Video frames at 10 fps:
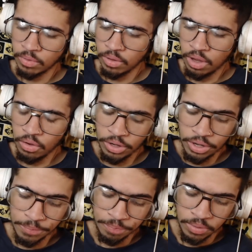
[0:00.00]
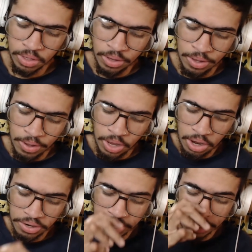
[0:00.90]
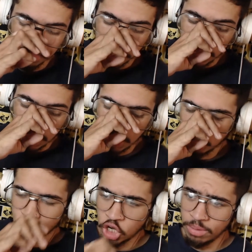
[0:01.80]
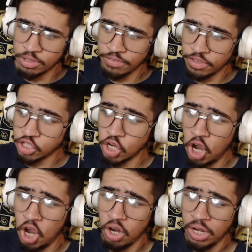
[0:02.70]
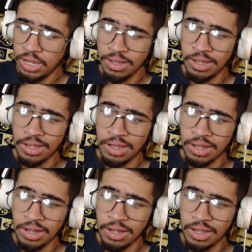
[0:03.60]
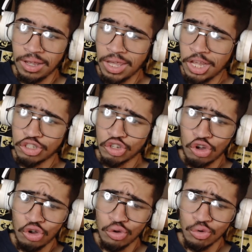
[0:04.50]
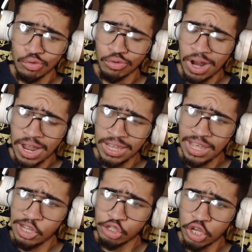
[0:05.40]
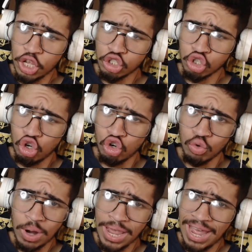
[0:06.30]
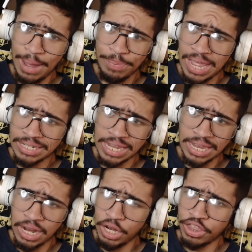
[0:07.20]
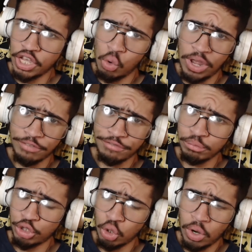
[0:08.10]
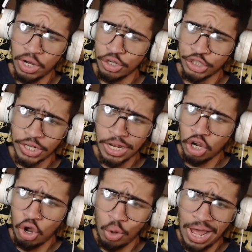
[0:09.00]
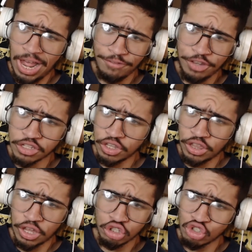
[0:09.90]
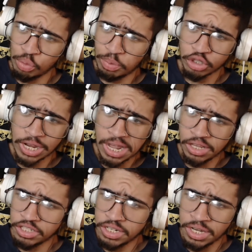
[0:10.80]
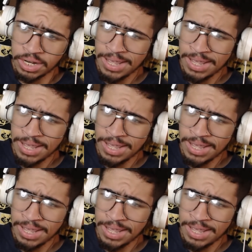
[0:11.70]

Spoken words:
Okay. In terms of the song, it's cool, right? It's cool, right? I'm not taking anything away from Joyner and J. Cole. Obviously, they're super talented.